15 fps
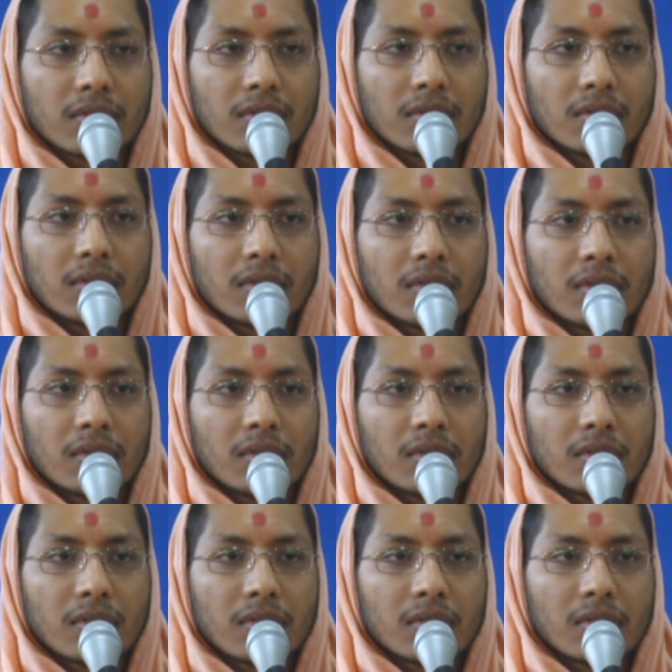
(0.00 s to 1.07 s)

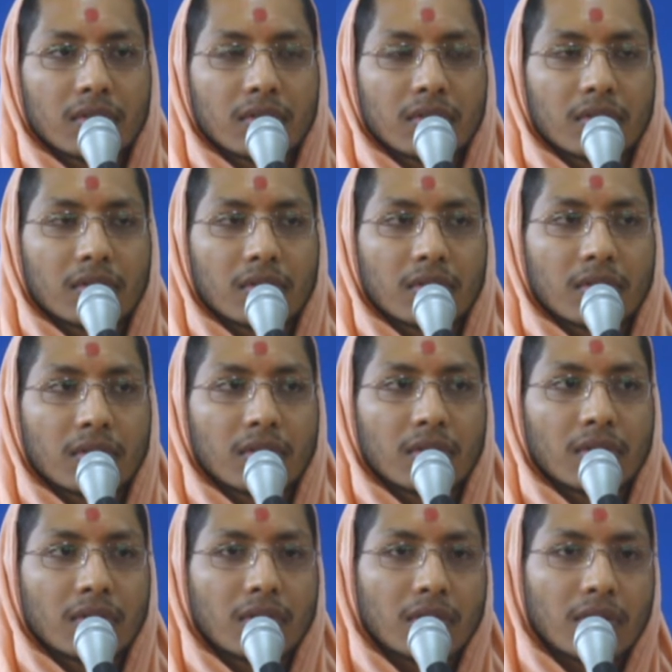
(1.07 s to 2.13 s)

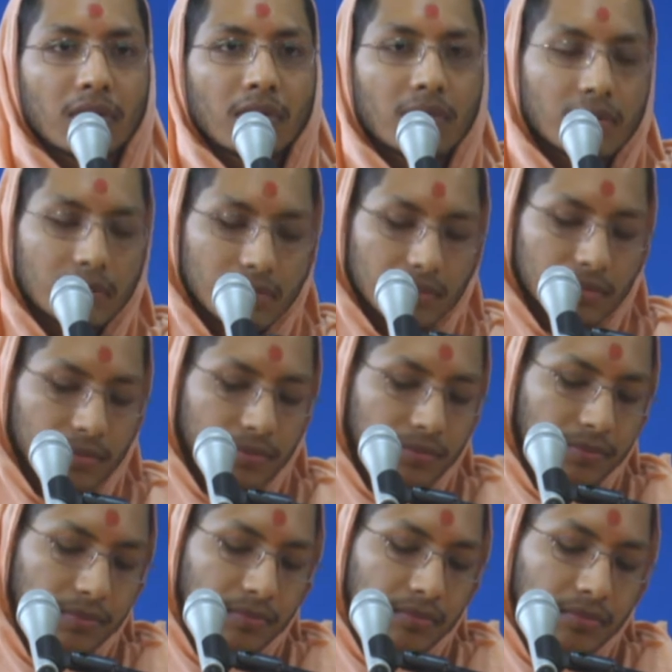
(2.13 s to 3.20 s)

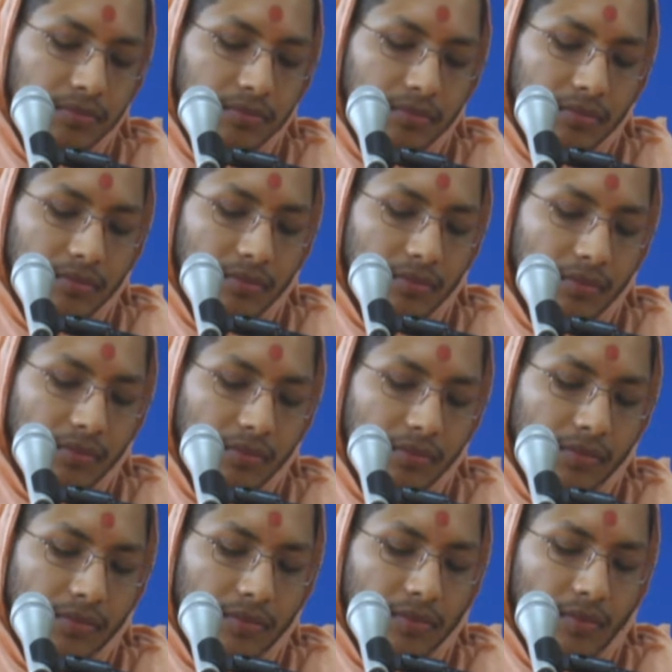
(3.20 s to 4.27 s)

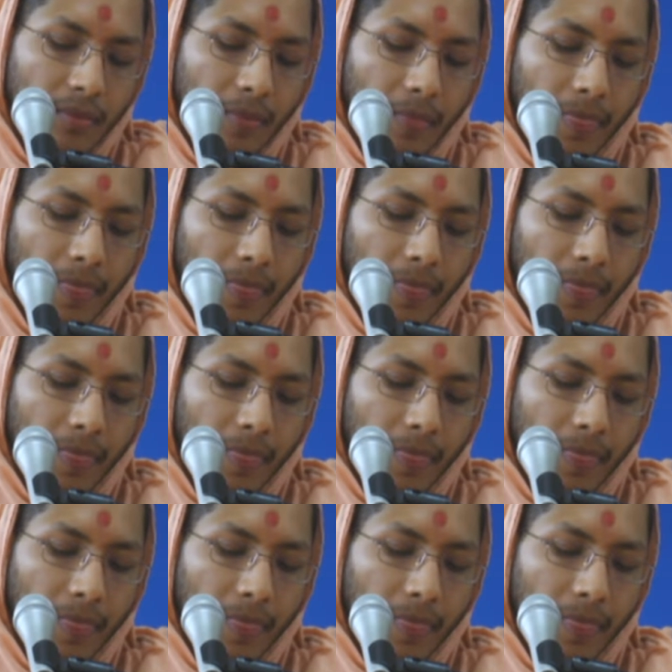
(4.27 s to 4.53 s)
Nobody speaks.